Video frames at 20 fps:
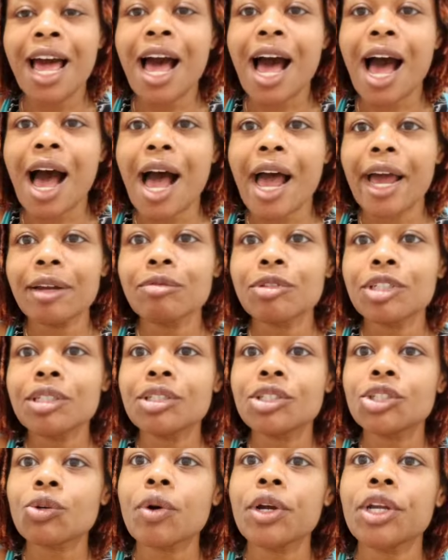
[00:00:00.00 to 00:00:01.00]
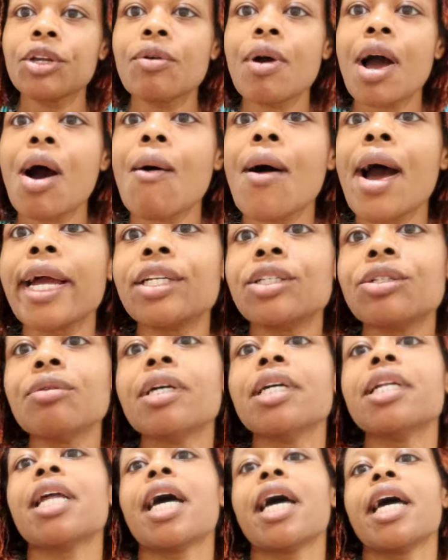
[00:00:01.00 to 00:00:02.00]
I'm just showing you how I do
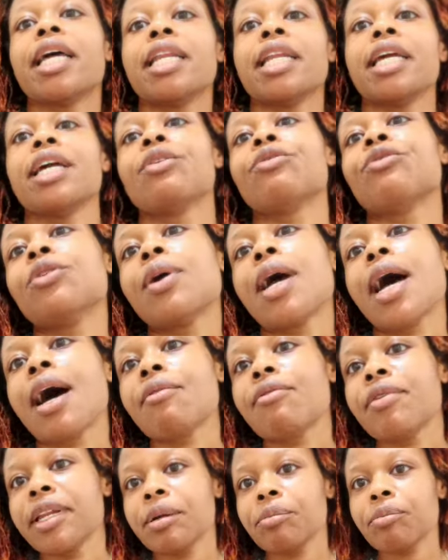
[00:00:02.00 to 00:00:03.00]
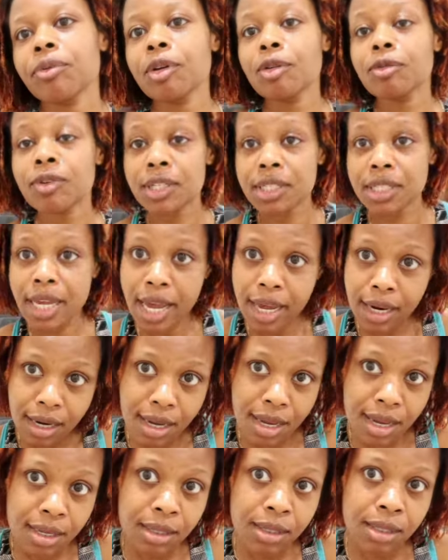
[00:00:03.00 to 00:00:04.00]
it. And if you have any previous
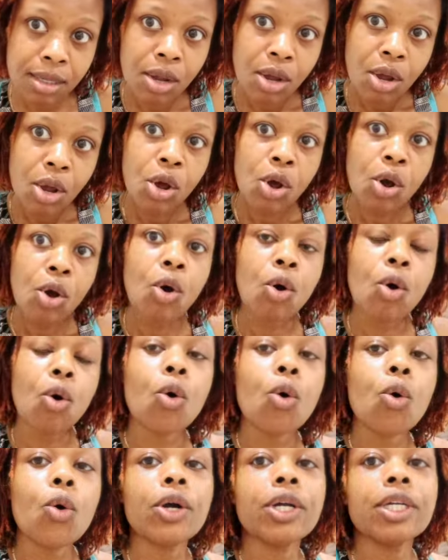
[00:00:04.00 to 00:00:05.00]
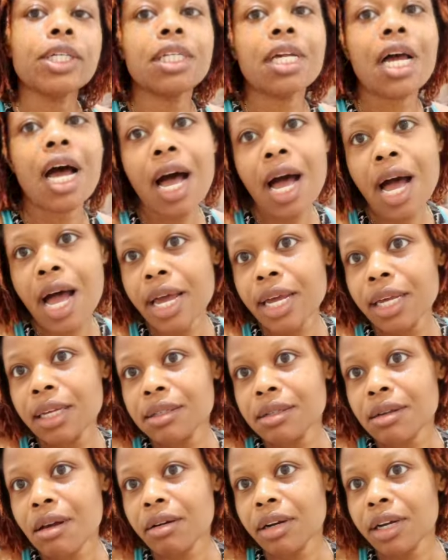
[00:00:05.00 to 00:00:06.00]
hennas or
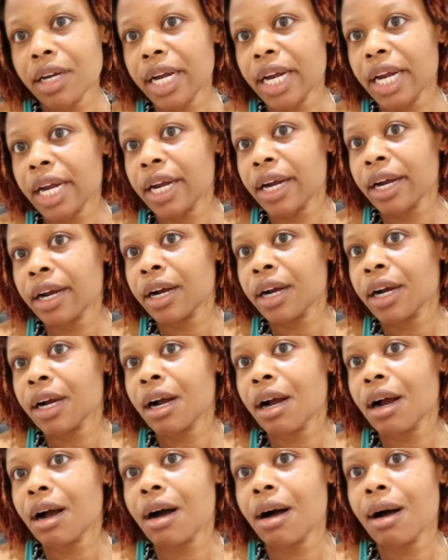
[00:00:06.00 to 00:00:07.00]
dyes on your hair,